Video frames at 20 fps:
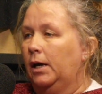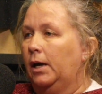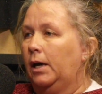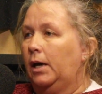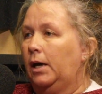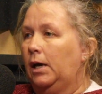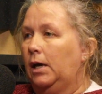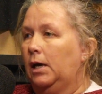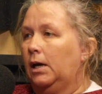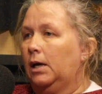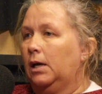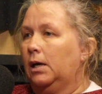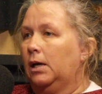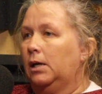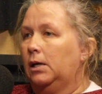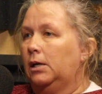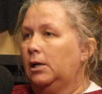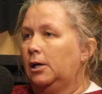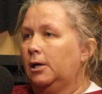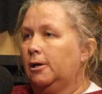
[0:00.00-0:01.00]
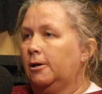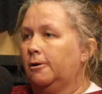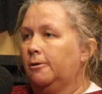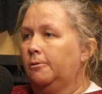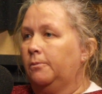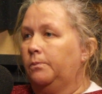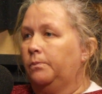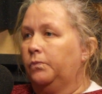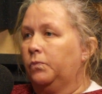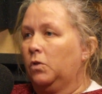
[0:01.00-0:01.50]
And
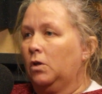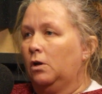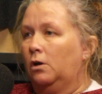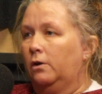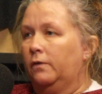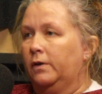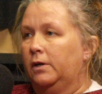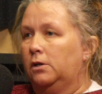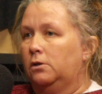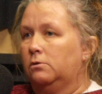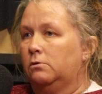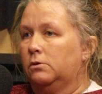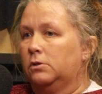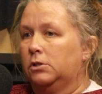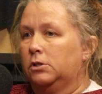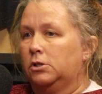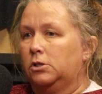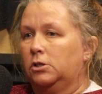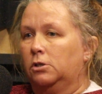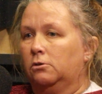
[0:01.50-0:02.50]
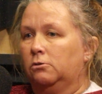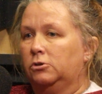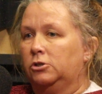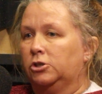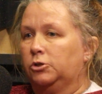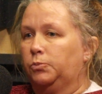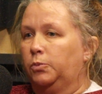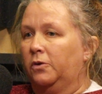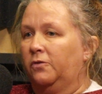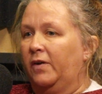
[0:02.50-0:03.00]
all they do is,
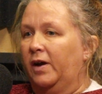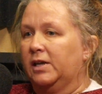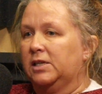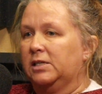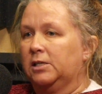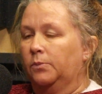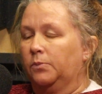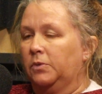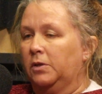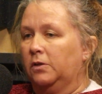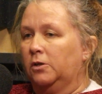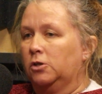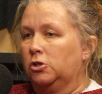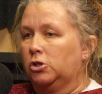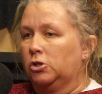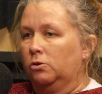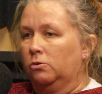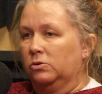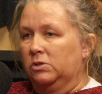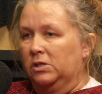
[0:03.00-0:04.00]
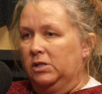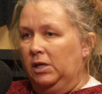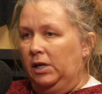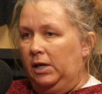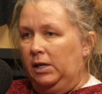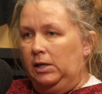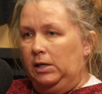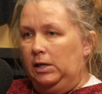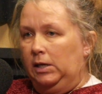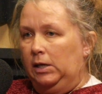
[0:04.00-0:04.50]
just provide something that shows
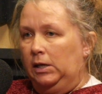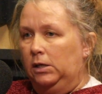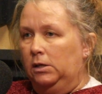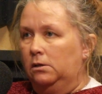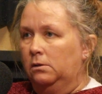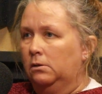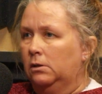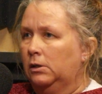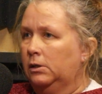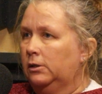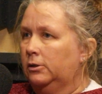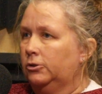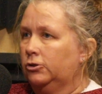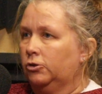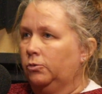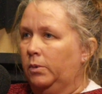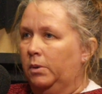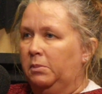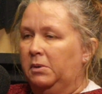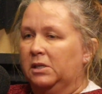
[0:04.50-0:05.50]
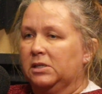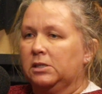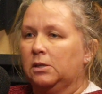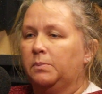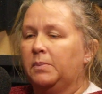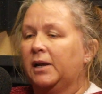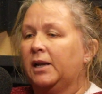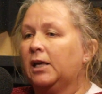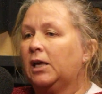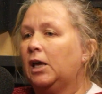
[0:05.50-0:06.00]
that need. So maybe it's a
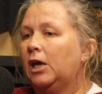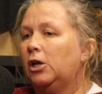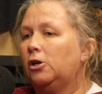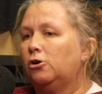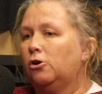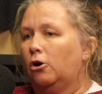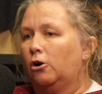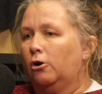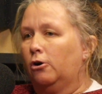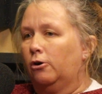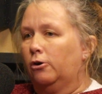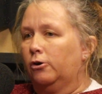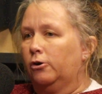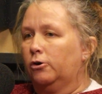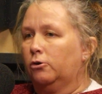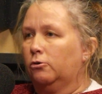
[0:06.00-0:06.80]
Medicaid card or